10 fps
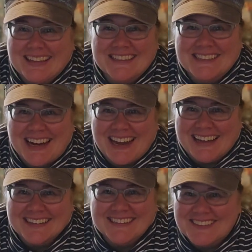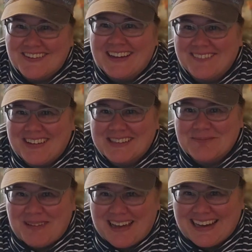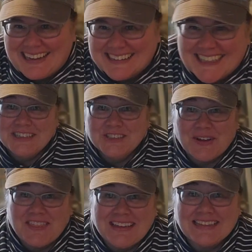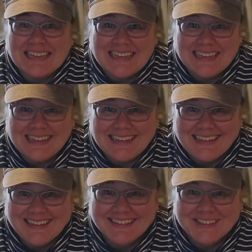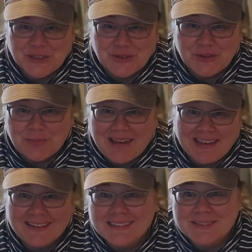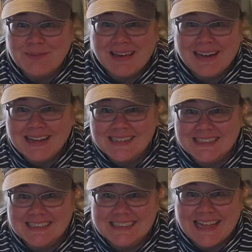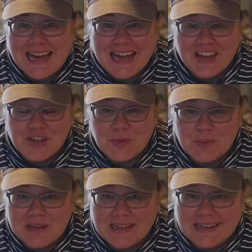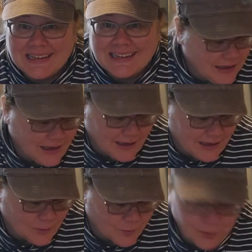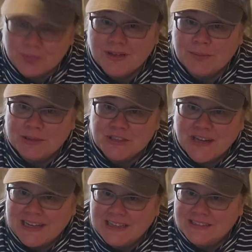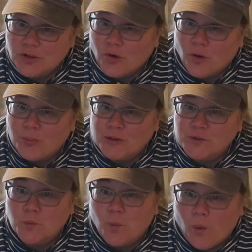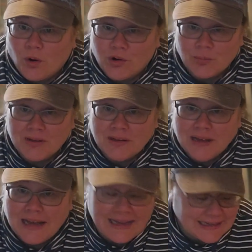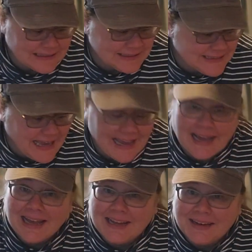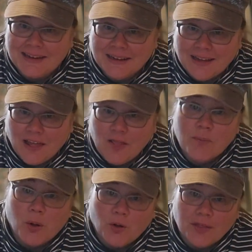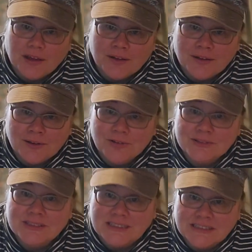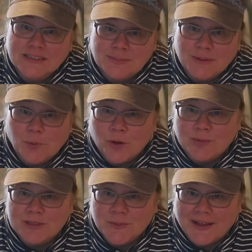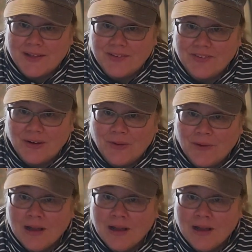let's try it. Let's see if I can make some mayonnaise. So I think the key to making this mayonnaise is that you need room temperature eggs, almost warm eggs, and the bowl that you use needs to be warm as well. So